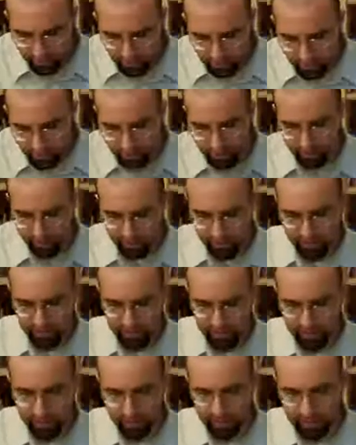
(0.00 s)
Jesus
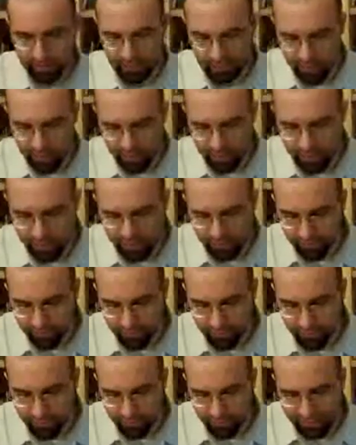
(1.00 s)
again says, but
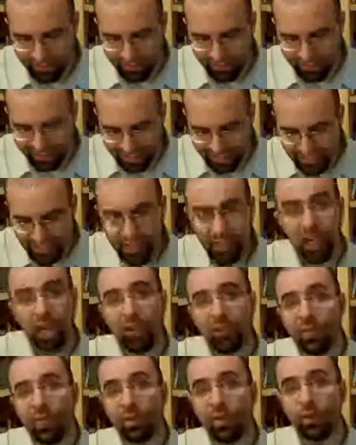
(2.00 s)
from the beginning
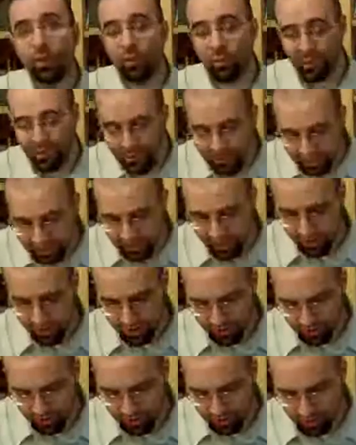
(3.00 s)
of the
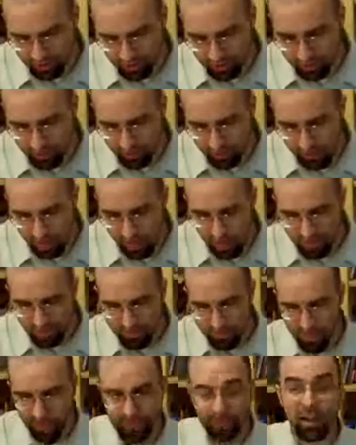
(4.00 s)
creation, God
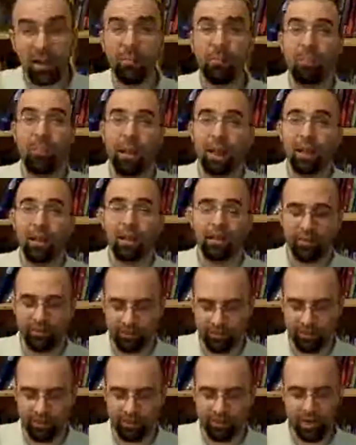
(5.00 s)
made them male and
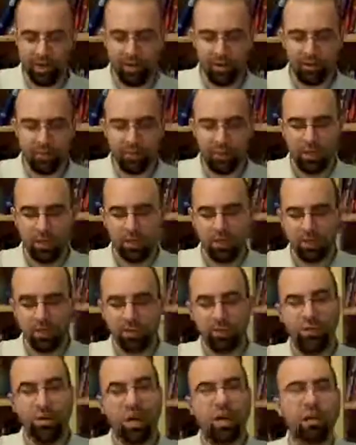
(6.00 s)
female. So
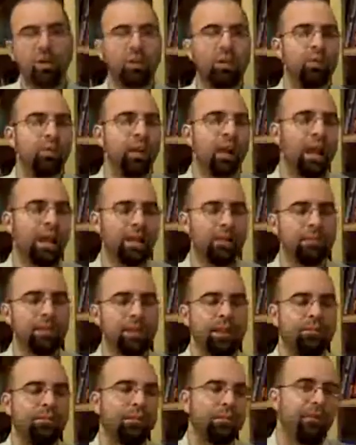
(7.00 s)
not only were Adam and
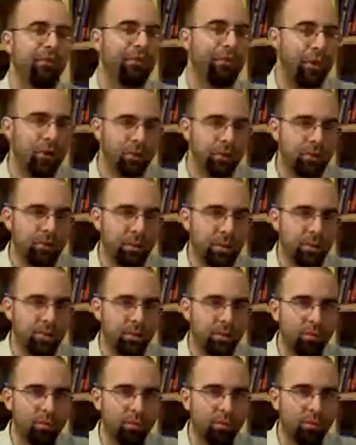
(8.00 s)
Eve the first
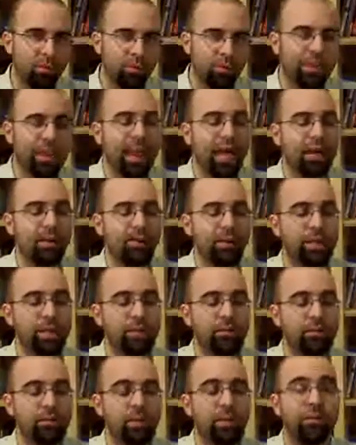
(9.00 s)
people, but Adam and
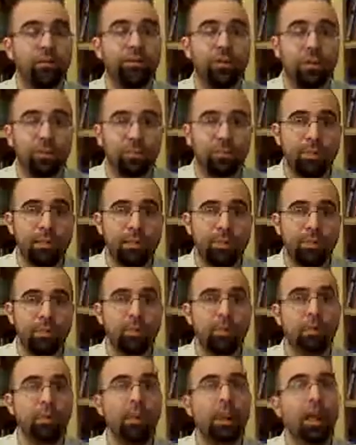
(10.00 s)
Eve were the first
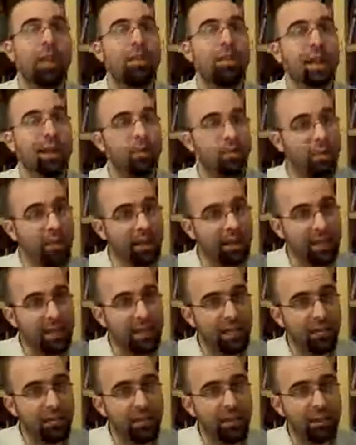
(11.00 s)
people, and they were
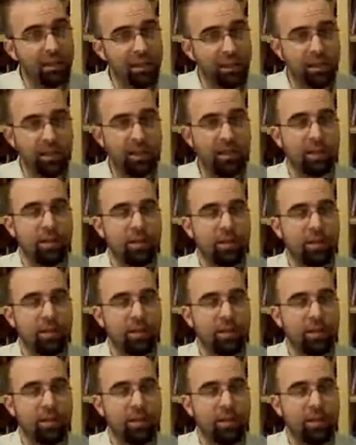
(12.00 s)
in the beginning.